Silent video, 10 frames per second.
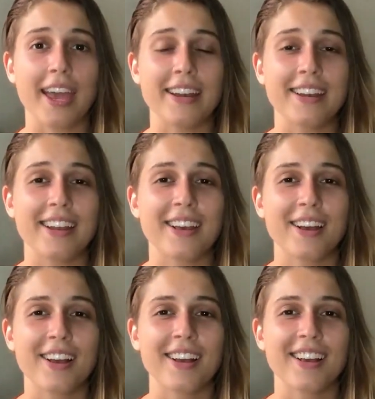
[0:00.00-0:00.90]
And
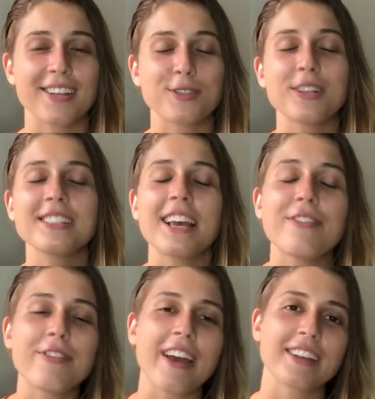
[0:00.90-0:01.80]
as soon as it
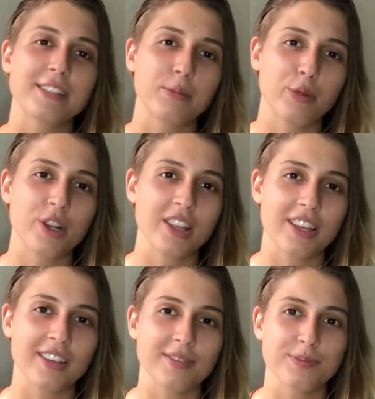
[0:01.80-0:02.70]
affects the
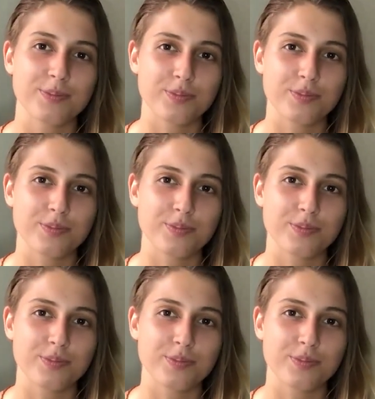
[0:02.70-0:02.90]
breathing,